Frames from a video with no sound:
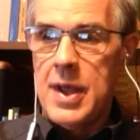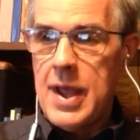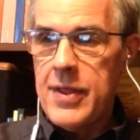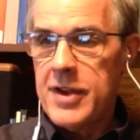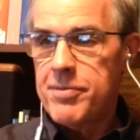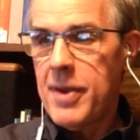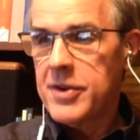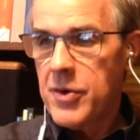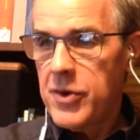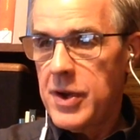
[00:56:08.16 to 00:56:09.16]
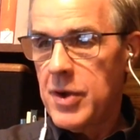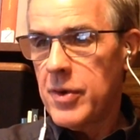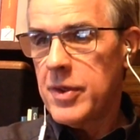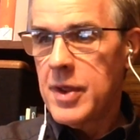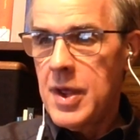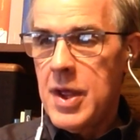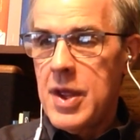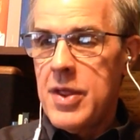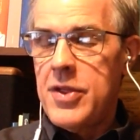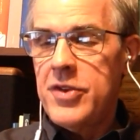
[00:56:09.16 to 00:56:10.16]
And that's basically what you're dealing with.
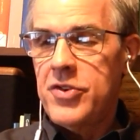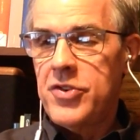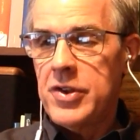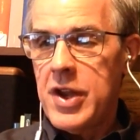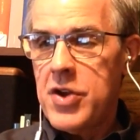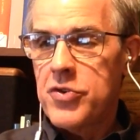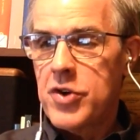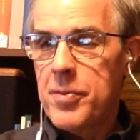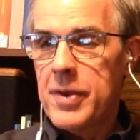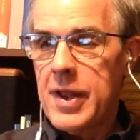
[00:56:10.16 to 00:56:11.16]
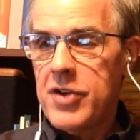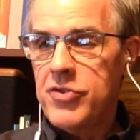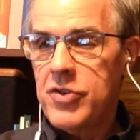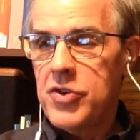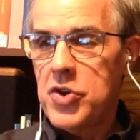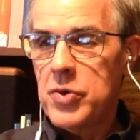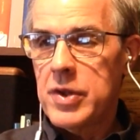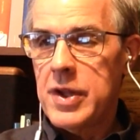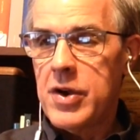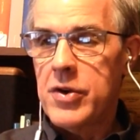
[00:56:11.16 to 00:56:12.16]
This is a linear interpolation. You
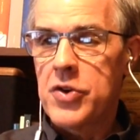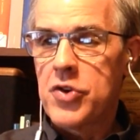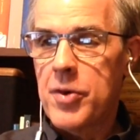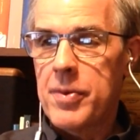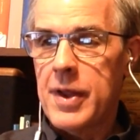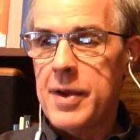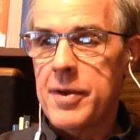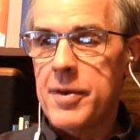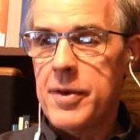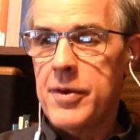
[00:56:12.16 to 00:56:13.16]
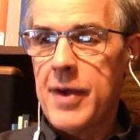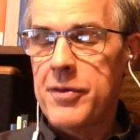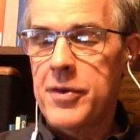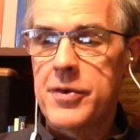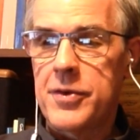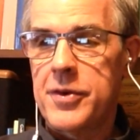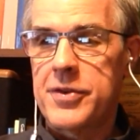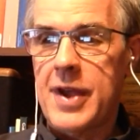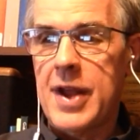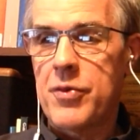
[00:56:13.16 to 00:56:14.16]
linearly interpolate. You have to
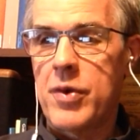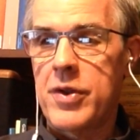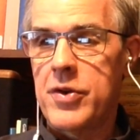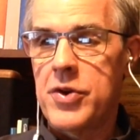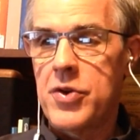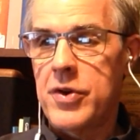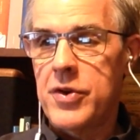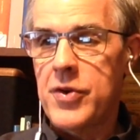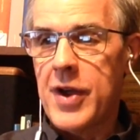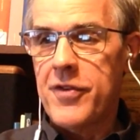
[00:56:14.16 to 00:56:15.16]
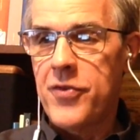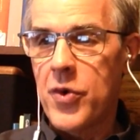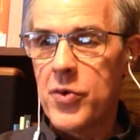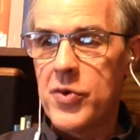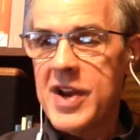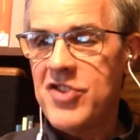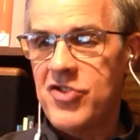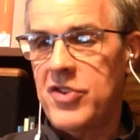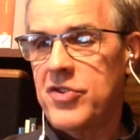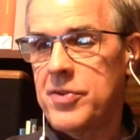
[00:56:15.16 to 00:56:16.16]
decide whether you got 4
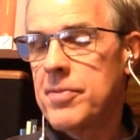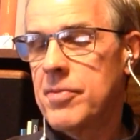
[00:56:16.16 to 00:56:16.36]
regions.